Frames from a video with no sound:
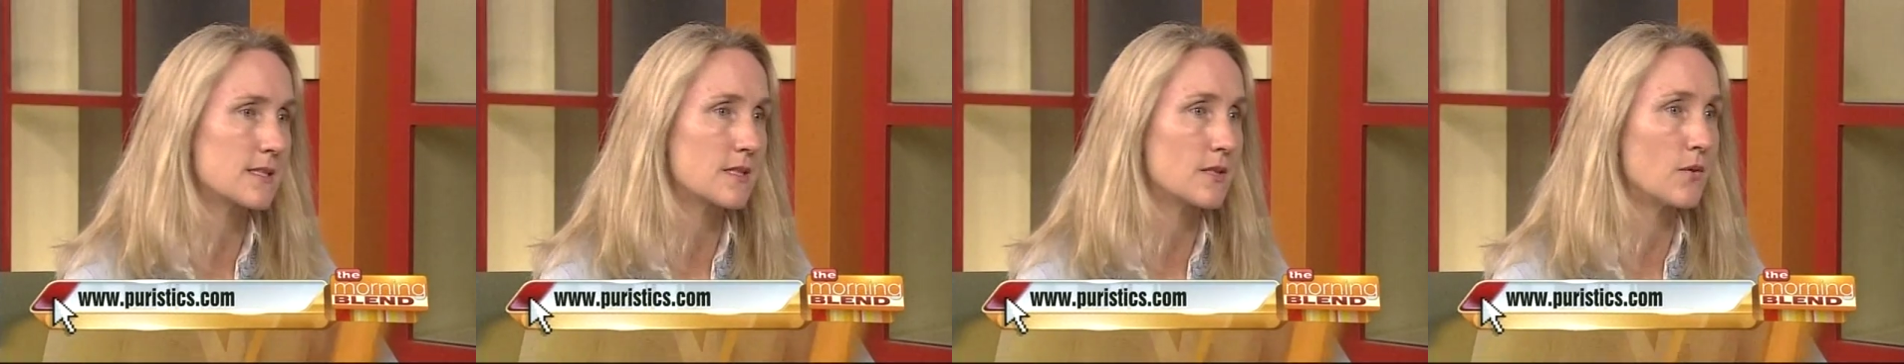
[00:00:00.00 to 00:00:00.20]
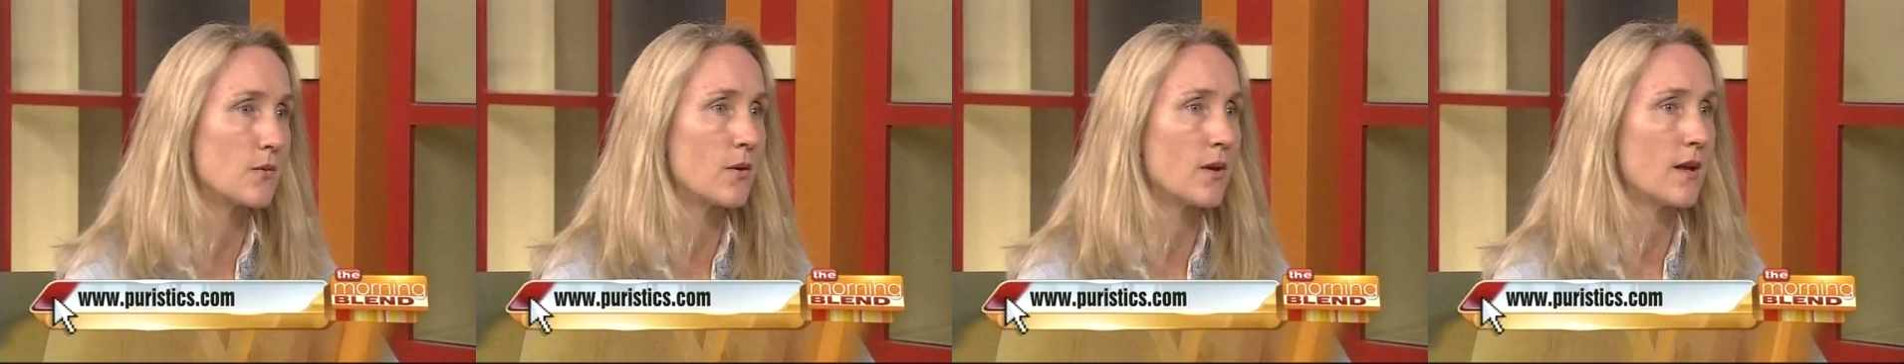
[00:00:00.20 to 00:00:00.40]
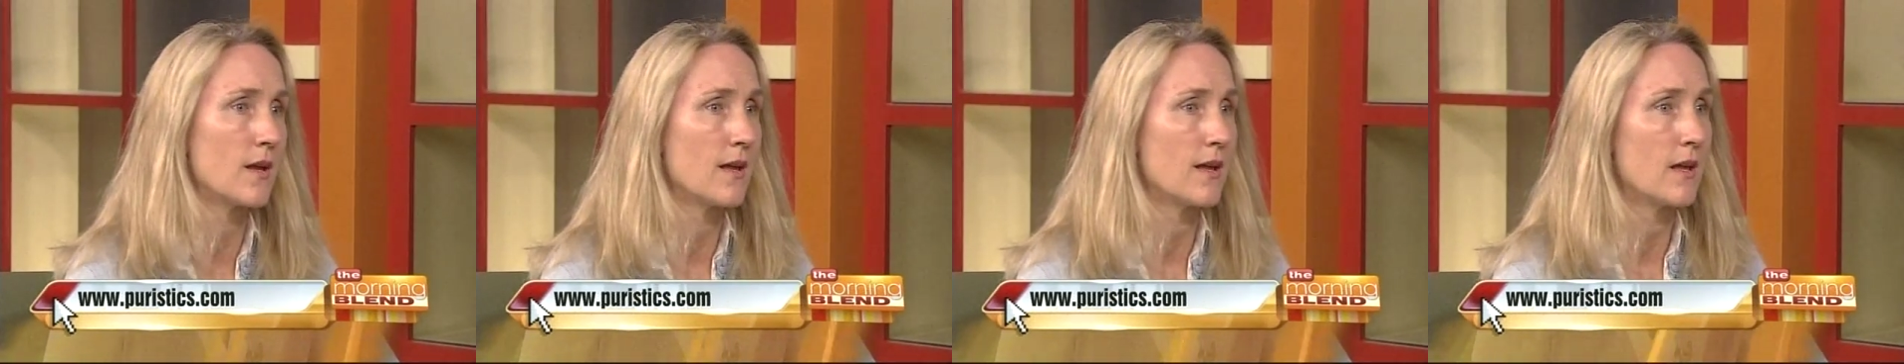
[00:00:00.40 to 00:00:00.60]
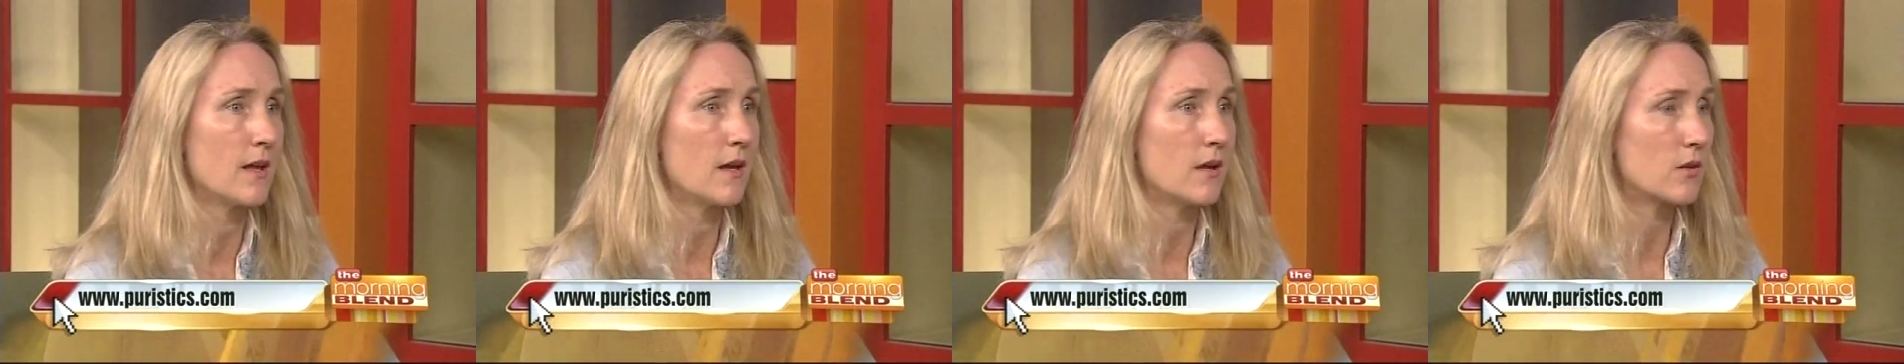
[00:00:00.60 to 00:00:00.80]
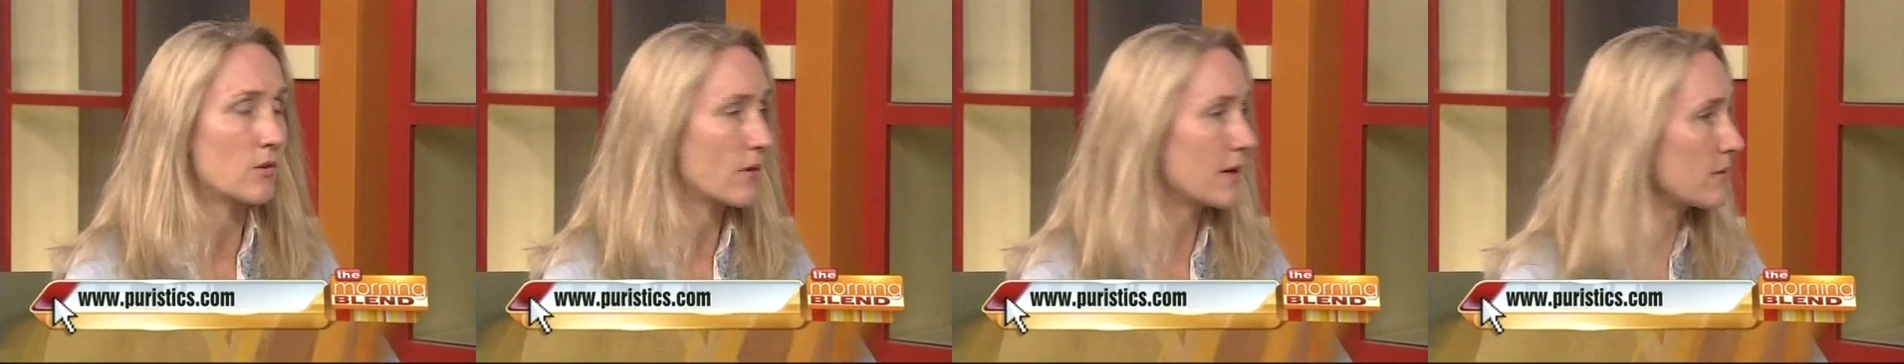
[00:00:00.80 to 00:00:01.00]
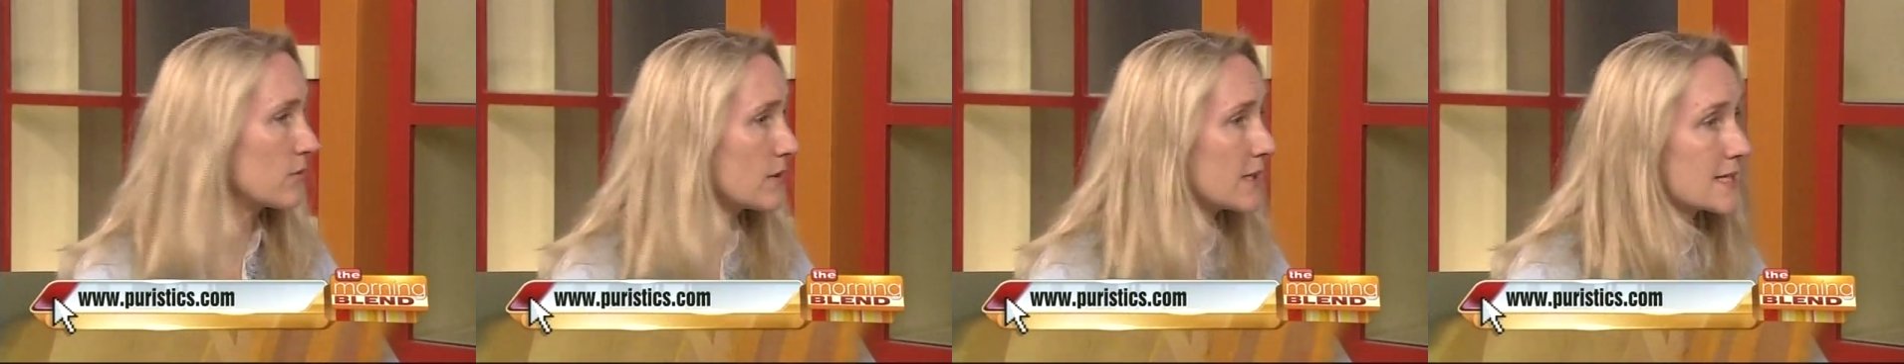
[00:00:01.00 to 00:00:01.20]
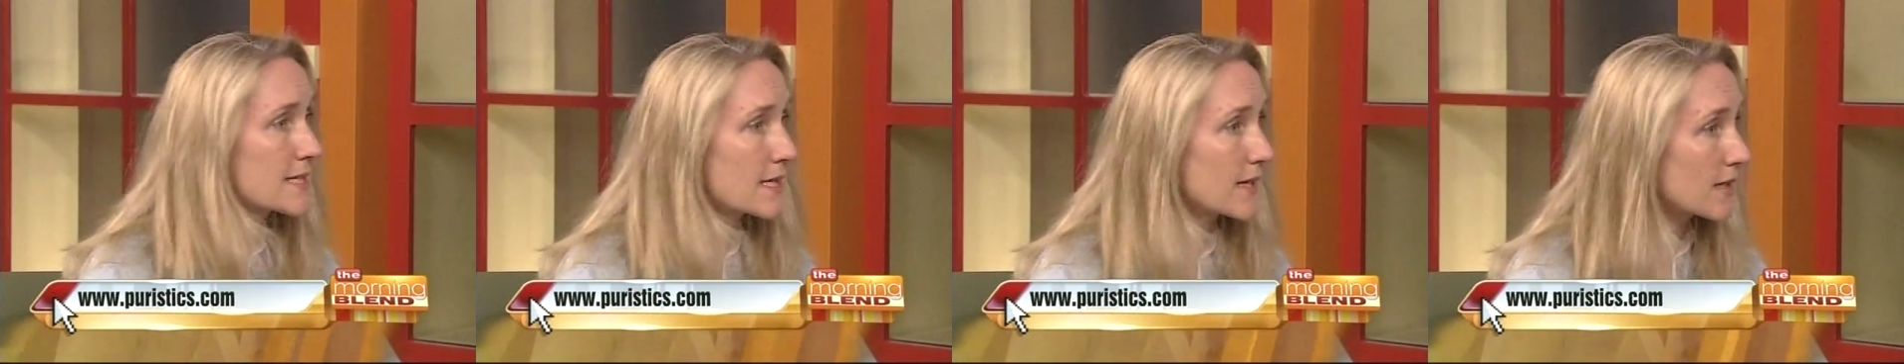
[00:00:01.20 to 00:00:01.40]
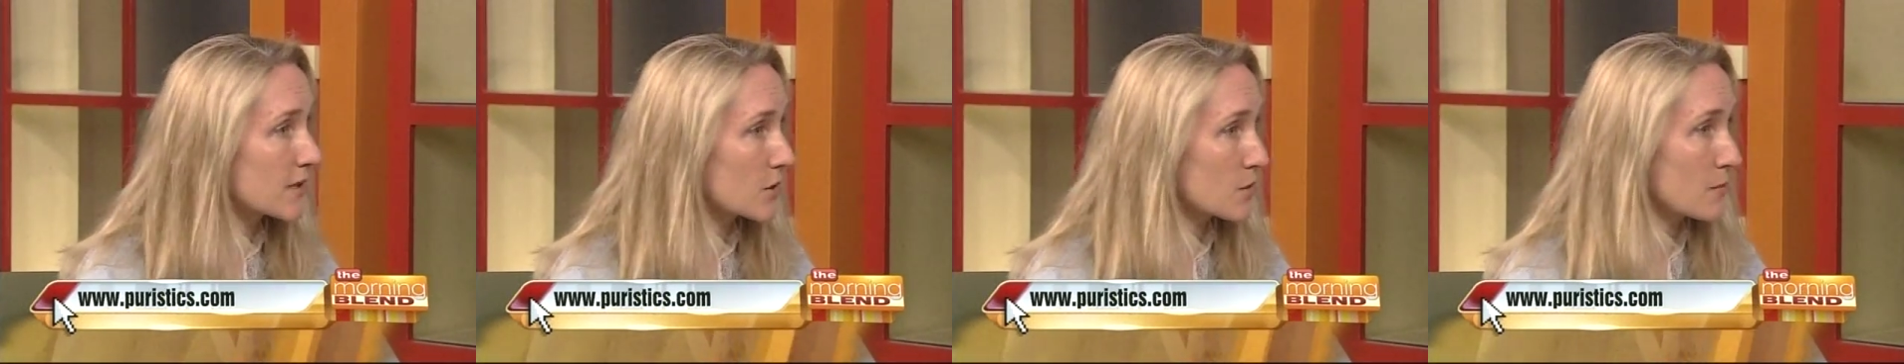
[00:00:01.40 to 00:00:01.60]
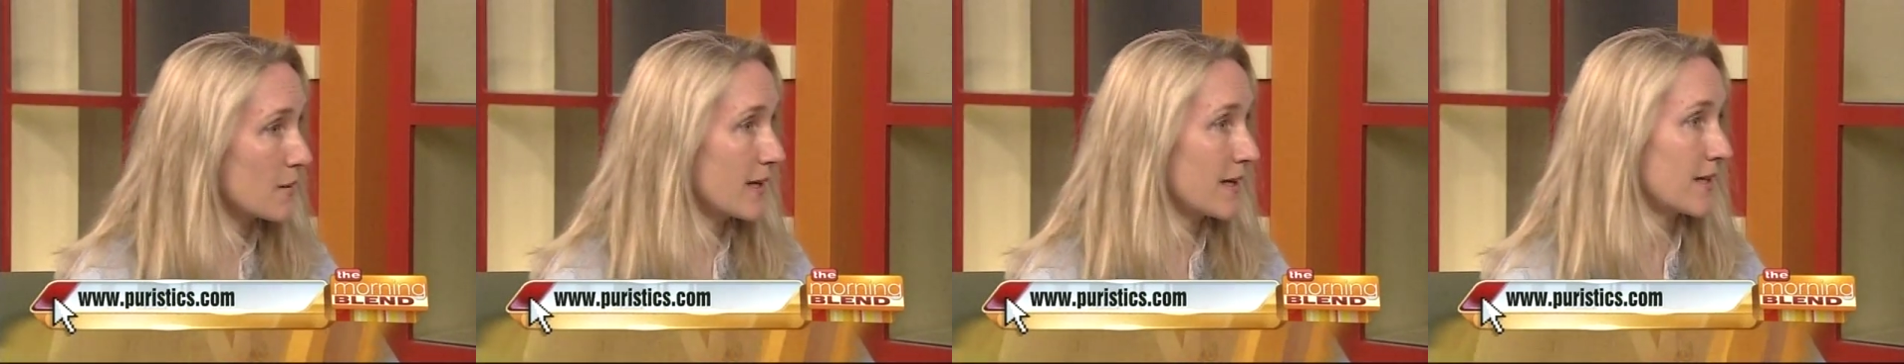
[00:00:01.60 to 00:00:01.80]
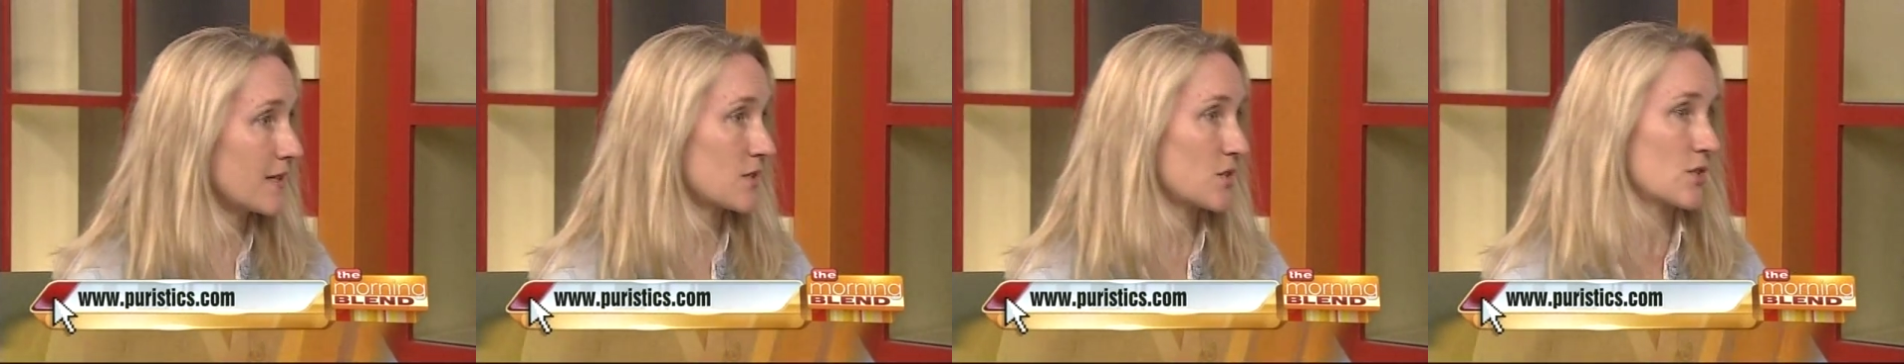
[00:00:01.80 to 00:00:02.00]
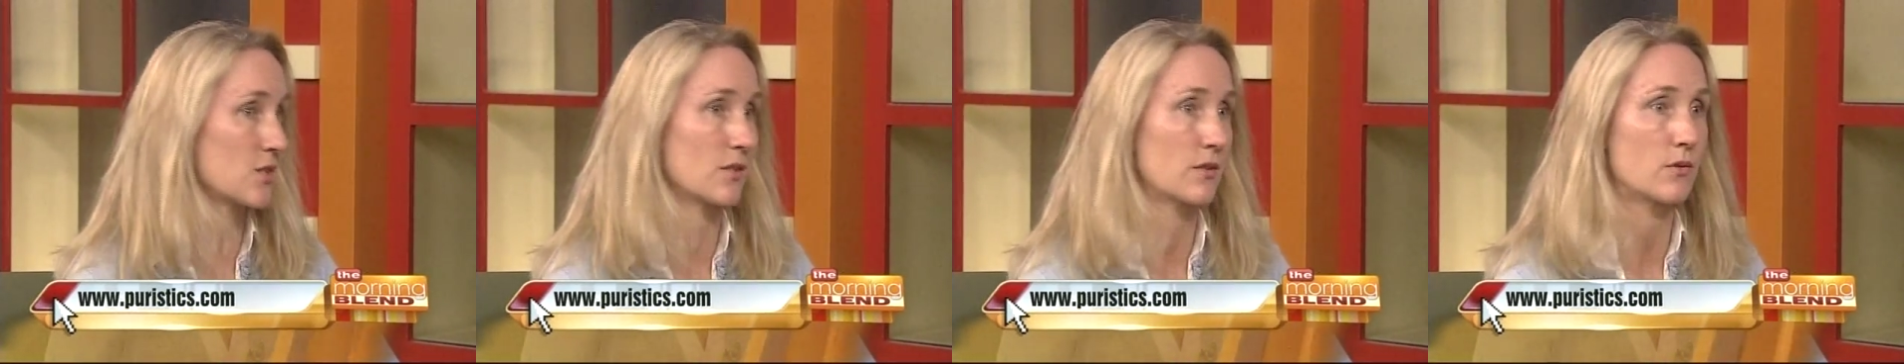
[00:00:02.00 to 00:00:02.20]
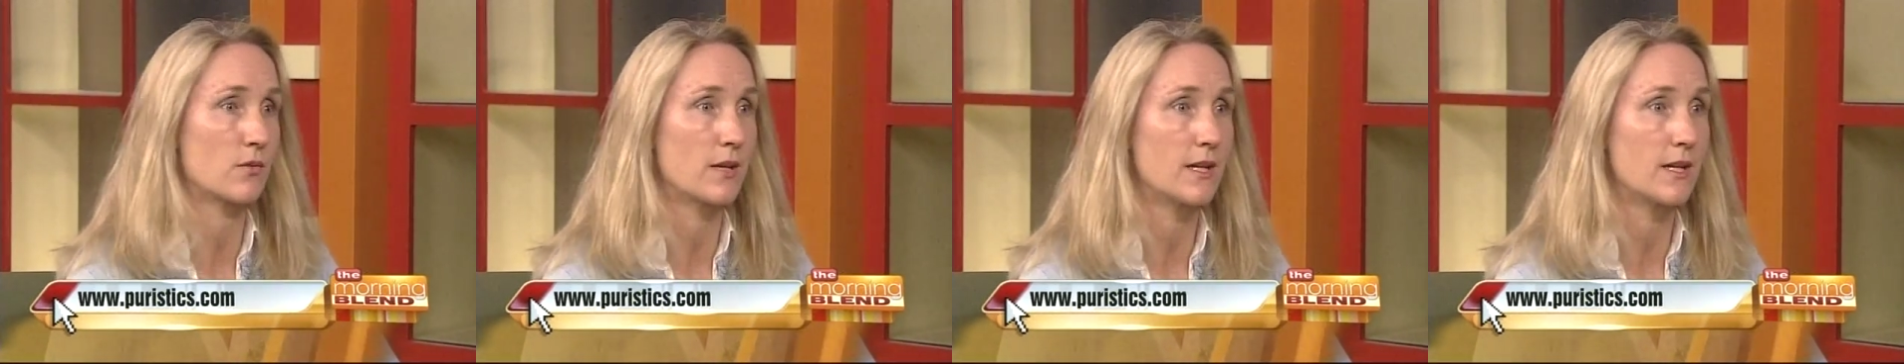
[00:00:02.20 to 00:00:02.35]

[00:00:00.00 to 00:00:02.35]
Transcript: So great retailer match,